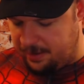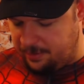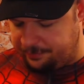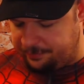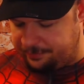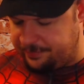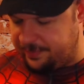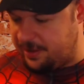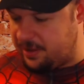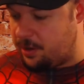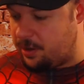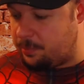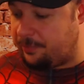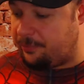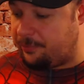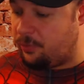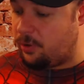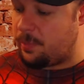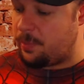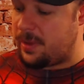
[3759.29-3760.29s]
figure,
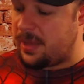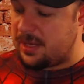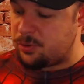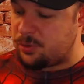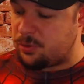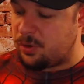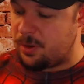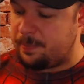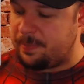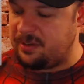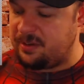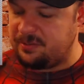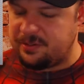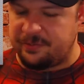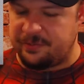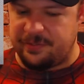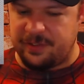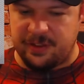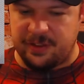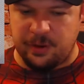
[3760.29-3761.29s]
before we get to our
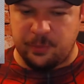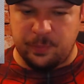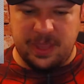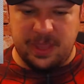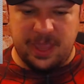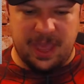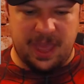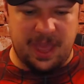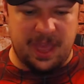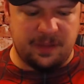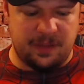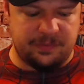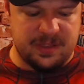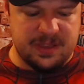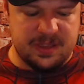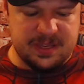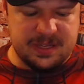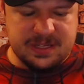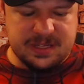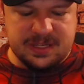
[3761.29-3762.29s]
build-to-figure, we have
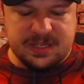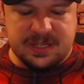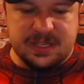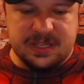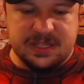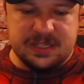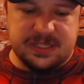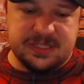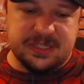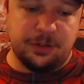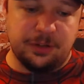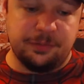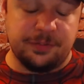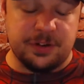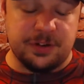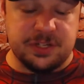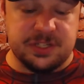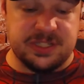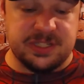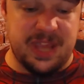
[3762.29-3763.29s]
Silver
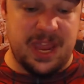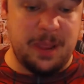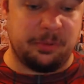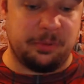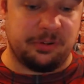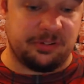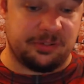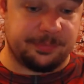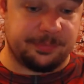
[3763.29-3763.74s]
Sable.